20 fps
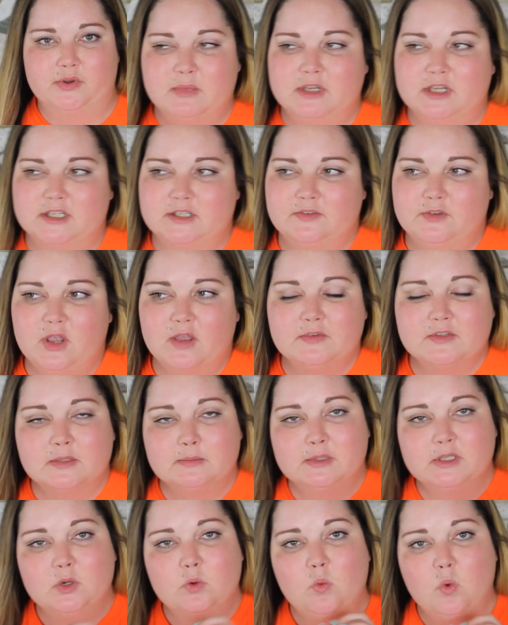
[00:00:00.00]
Because if you have
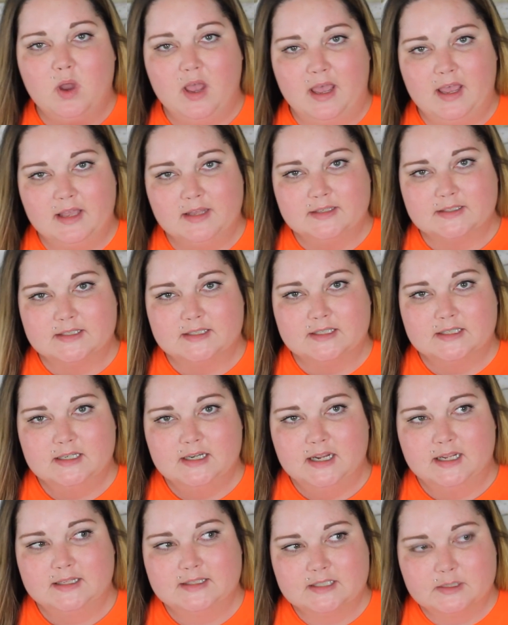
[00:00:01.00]
something wet
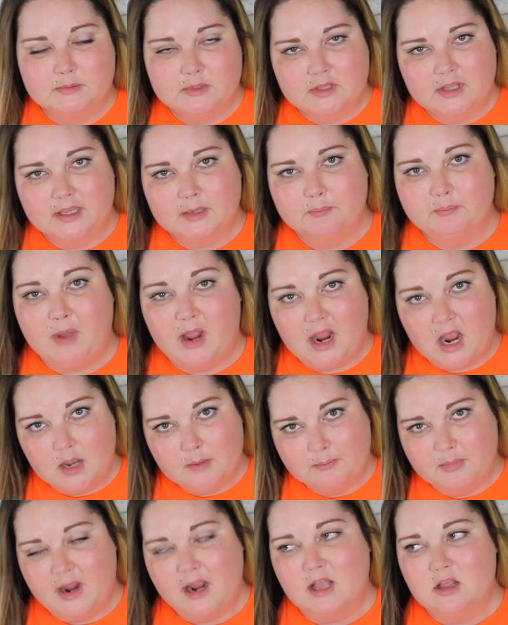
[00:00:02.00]
and something like
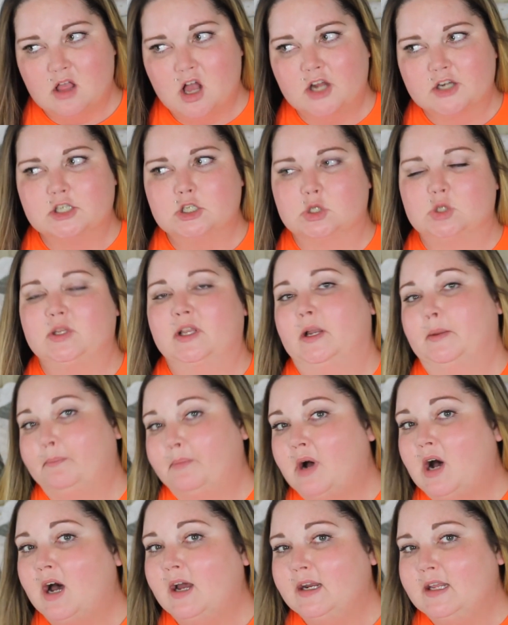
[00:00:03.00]
biological, like a
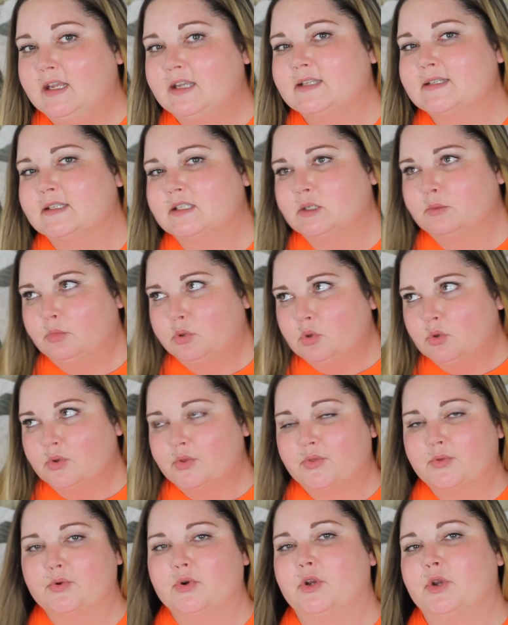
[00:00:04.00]
body, it's going to pull
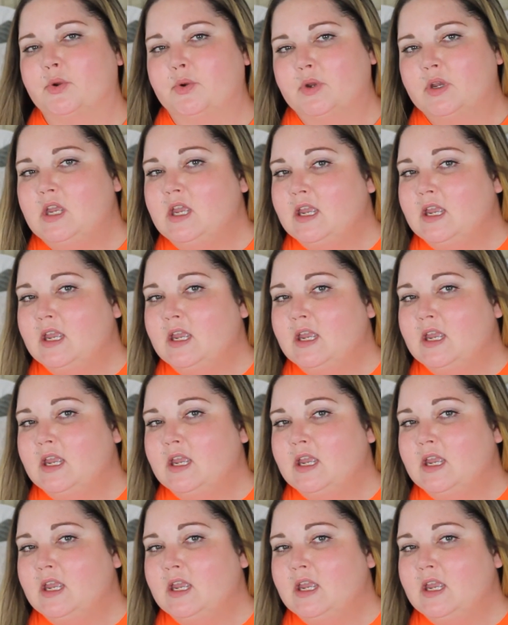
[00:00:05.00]
through.